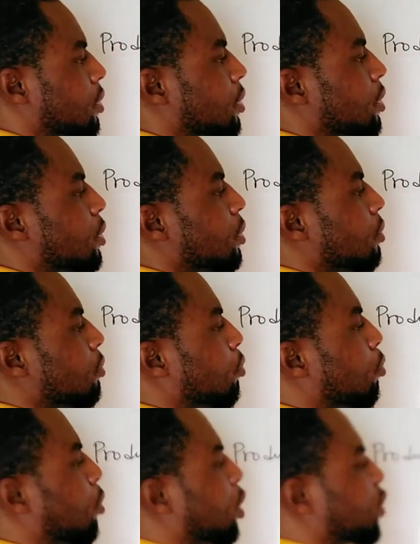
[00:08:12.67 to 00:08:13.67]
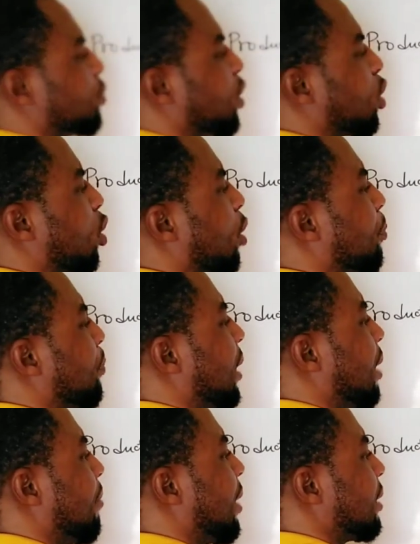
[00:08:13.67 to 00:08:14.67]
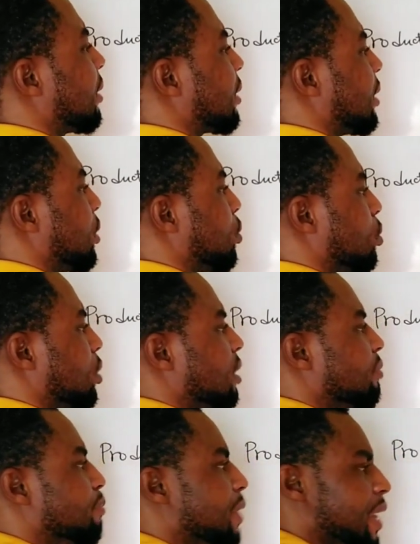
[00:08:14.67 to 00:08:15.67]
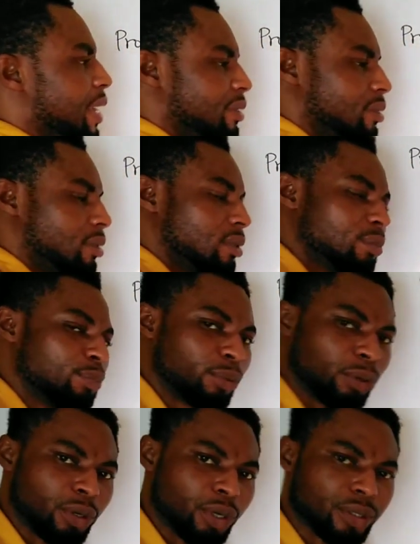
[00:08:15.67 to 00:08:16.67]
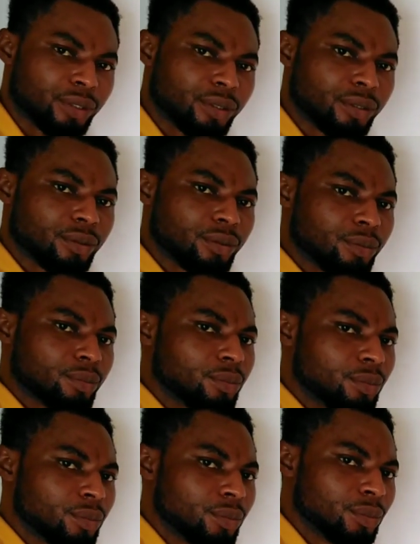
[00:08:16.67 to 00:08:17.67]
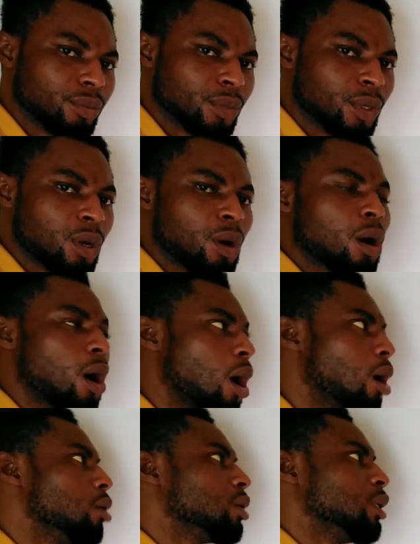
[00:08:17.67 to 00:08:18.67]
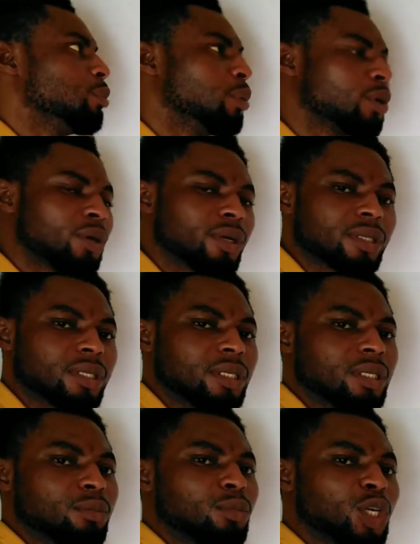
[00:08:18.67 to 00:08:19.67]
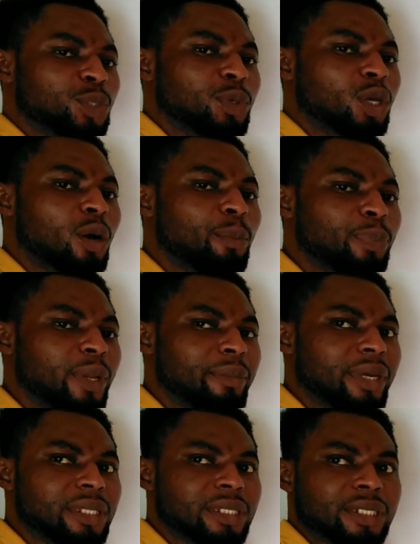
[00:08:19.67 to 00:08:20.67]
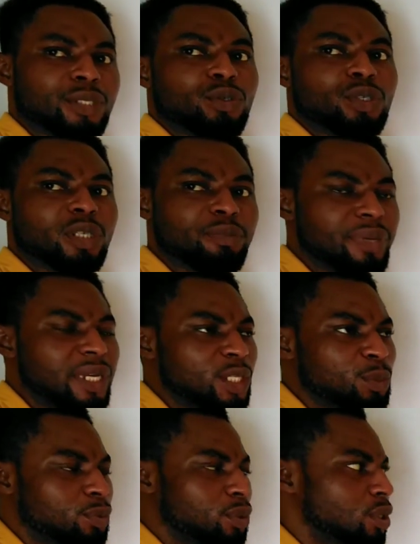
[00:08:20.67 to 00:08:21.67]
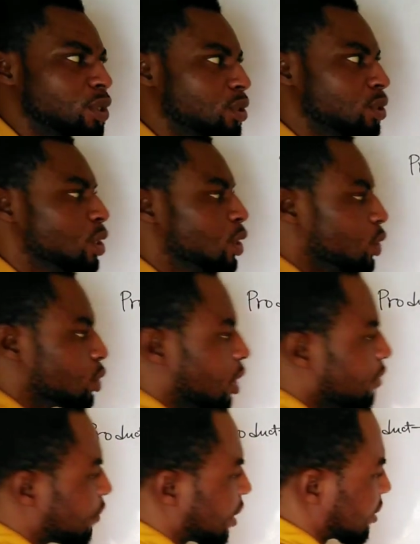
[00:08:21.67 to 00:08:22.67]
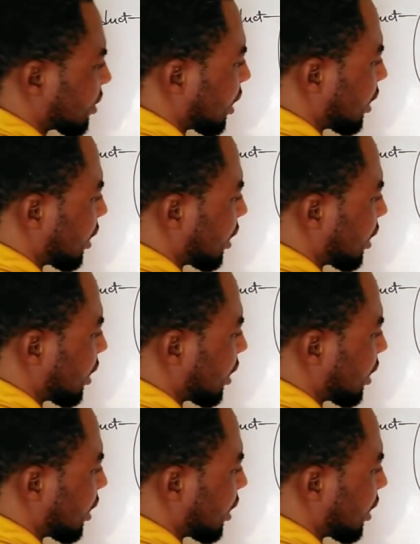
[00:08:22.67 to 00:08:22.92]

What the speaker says: must be complementary to the base products. All the bonuses must be complementary to the base products. So if you are selling a